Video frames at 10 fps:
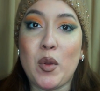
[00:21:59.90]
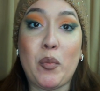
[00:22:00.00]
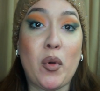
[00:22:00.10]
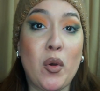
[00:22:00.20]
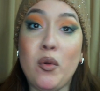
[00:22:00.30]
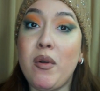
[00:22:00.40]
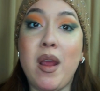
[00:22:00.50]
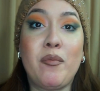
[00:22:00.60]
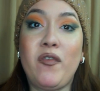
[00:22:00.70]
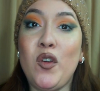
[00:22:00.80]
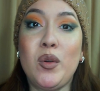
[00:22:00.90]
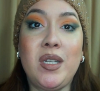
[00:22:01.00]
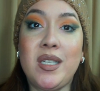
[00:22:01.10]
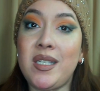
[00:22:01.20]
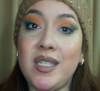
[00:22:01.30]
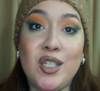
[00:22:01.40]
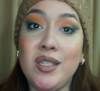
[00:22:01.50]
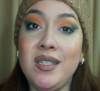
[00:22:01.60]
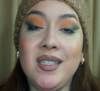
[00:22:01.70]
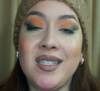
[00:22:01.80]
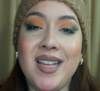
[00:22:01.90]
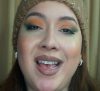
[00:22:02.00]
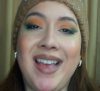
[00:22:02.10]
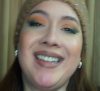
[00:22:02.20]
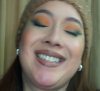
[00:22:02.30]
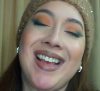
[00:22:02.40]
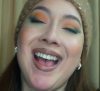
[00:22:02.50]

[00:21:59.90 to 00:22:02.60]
program viewing decisions, and